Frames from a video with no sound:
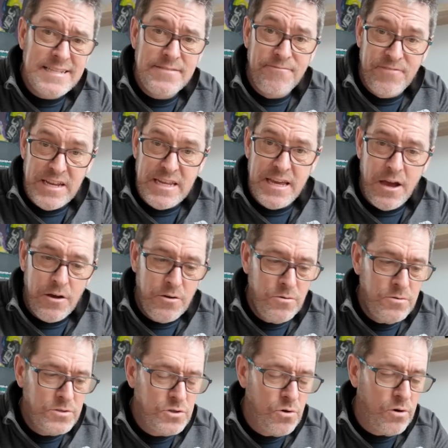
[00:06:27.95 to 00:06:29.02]
video
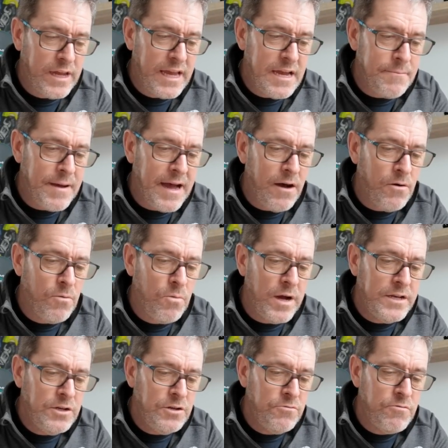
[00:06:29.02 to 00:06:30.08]
talking about
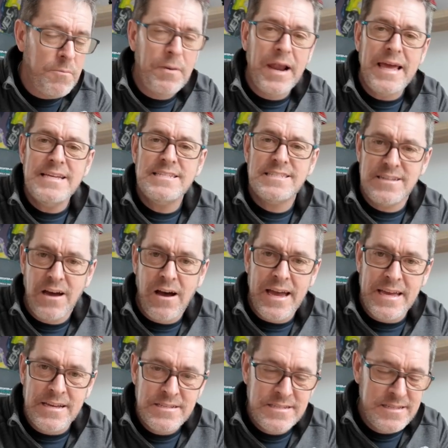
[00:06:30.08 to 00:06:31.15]
when you replace
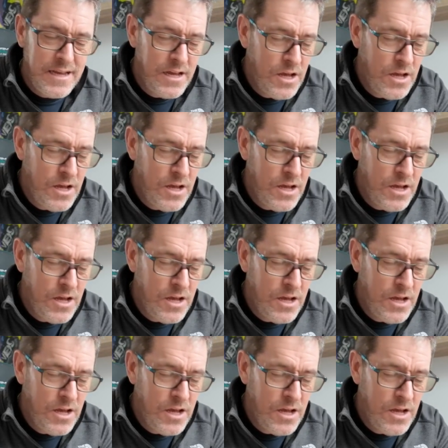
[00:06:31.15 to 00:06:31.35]
tyres,